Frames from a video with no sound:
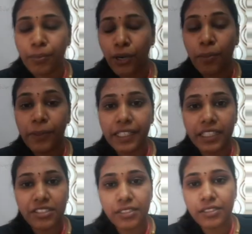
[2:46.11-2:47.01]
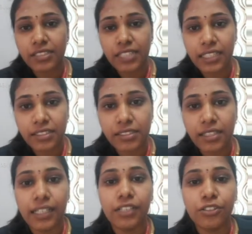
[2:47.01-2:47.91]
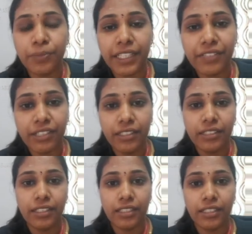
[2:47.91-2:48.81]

proper retention strategies that are to be given in